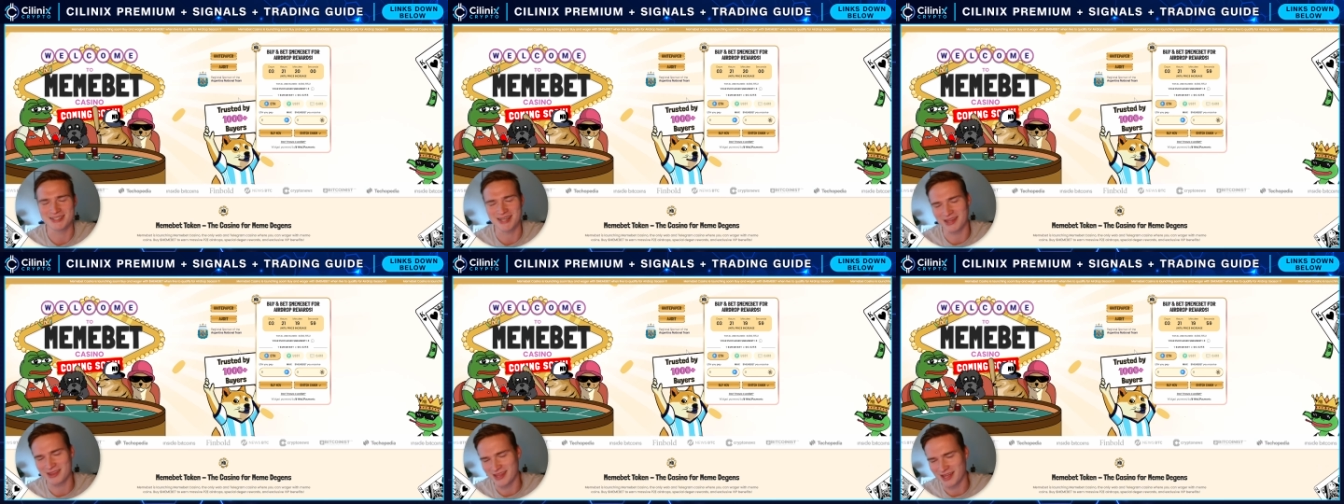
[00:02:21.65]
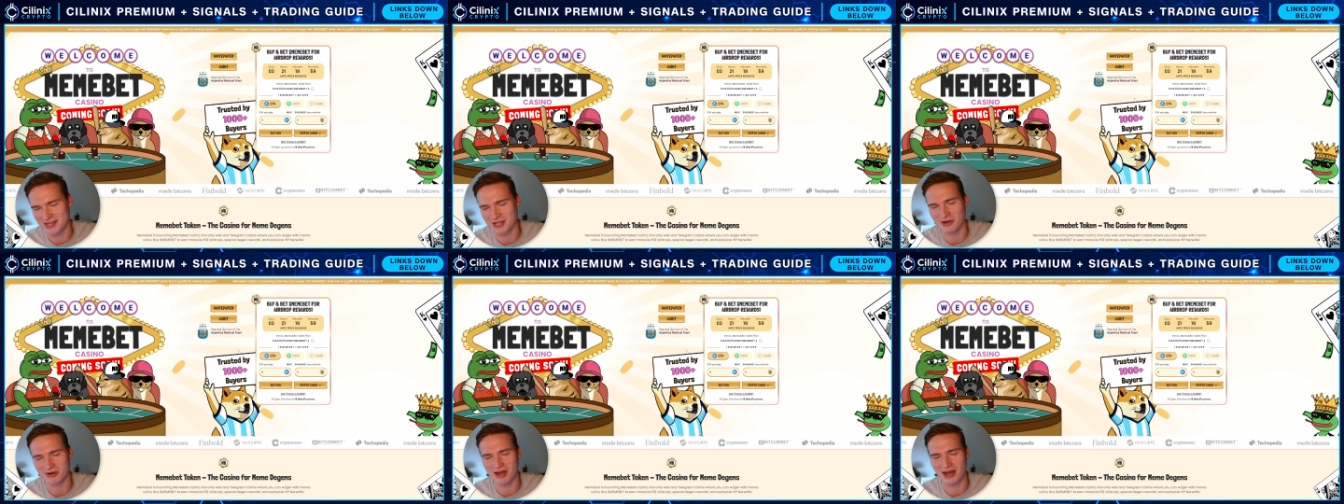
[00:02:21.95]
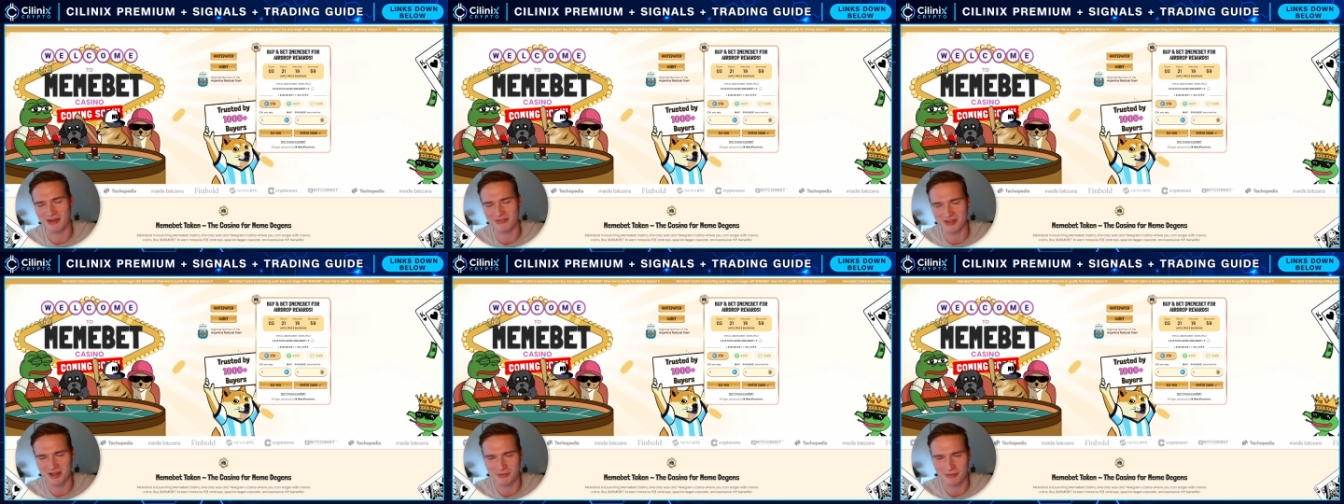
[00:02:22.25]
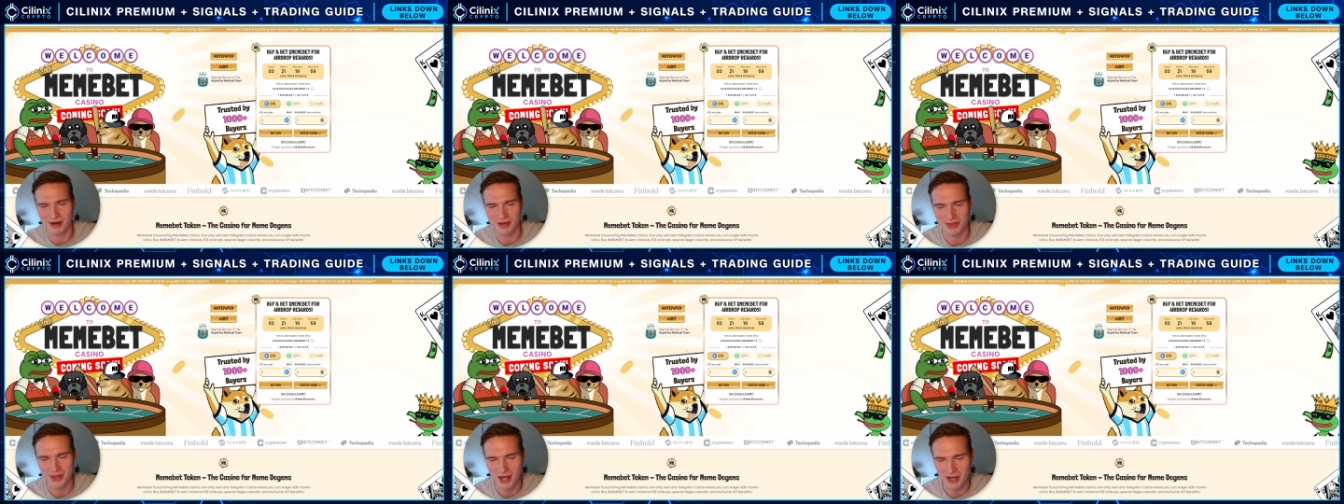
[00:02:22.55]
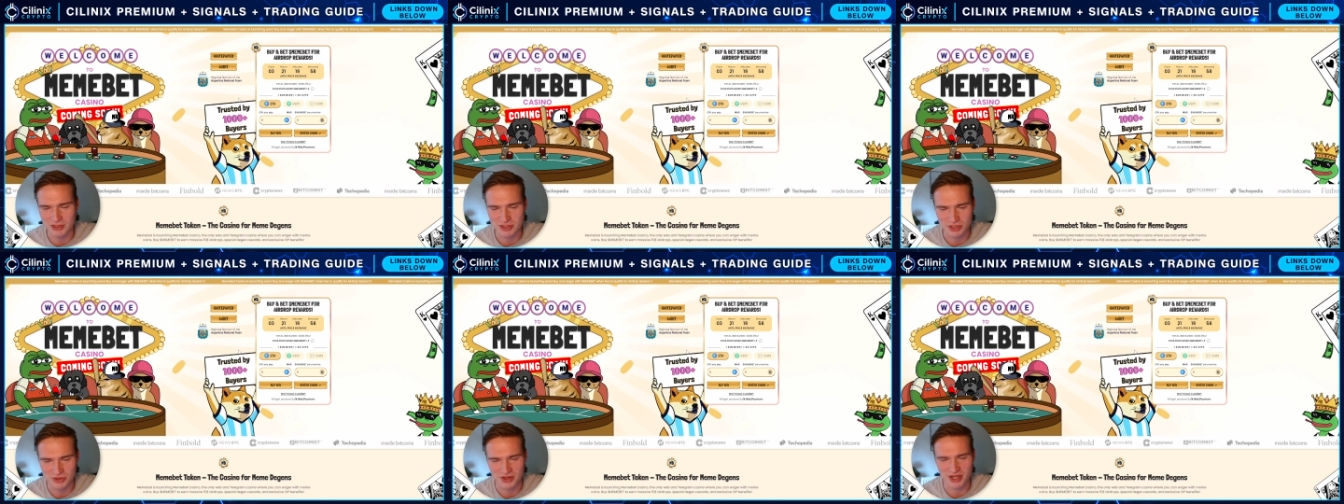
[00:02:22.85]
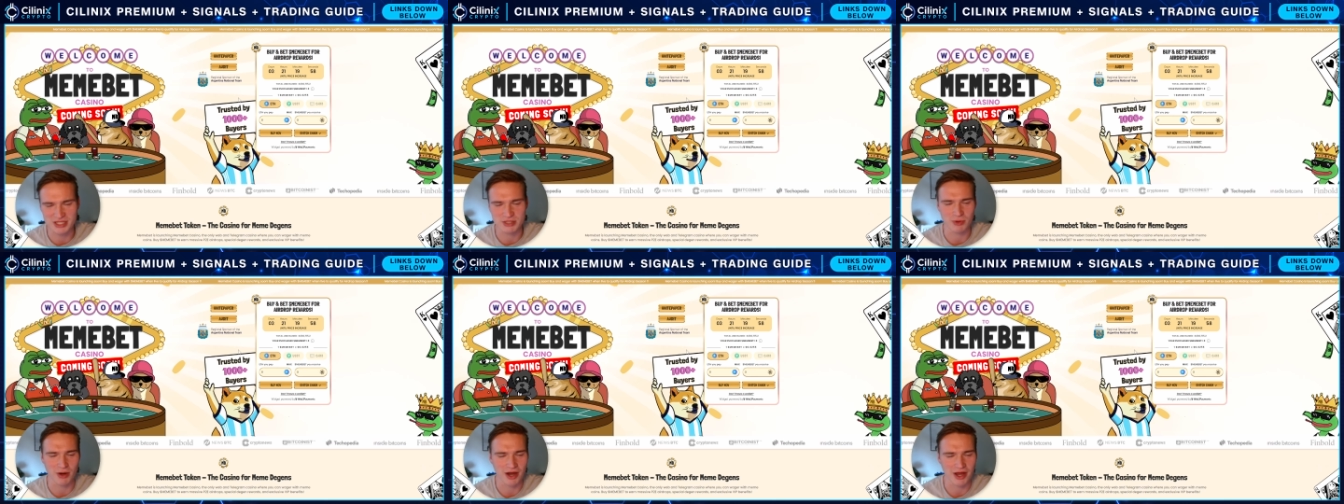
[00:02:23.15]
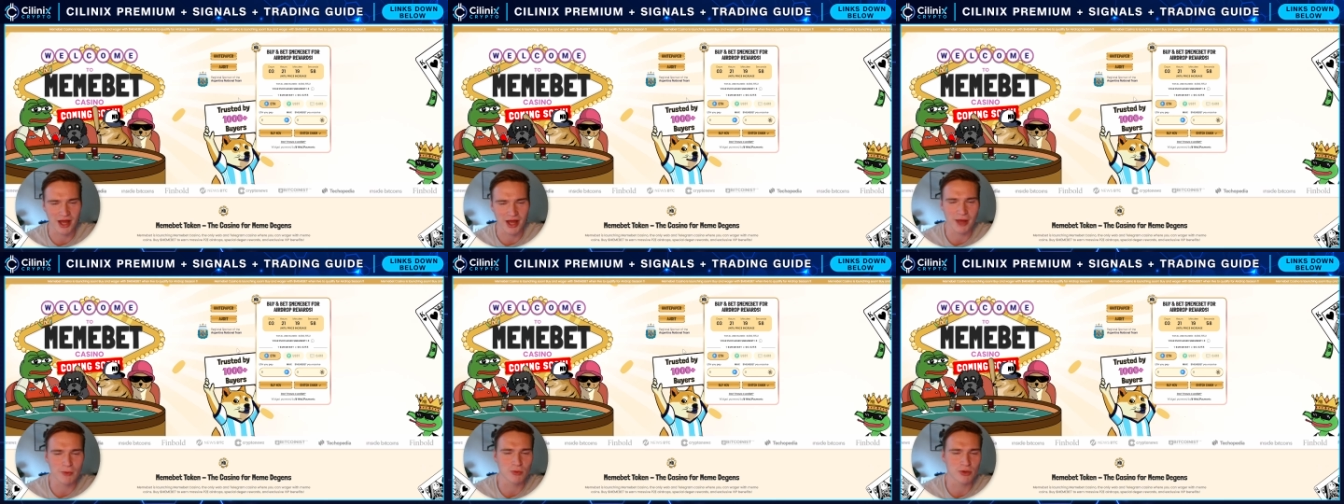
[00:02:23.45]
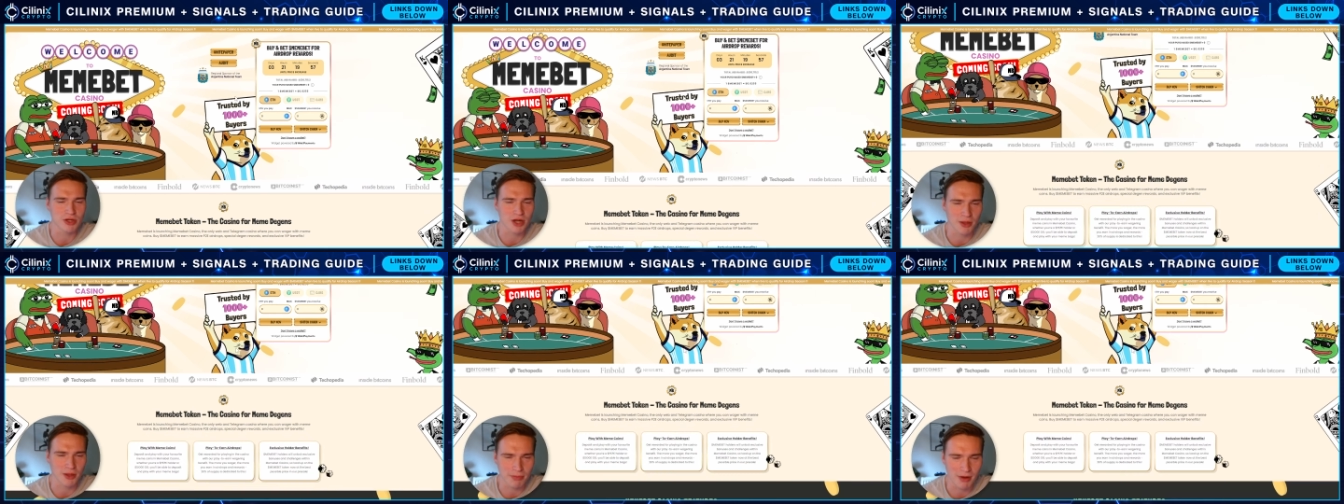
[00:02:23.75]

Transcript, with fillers: And they don't have that right now, so that's why I would not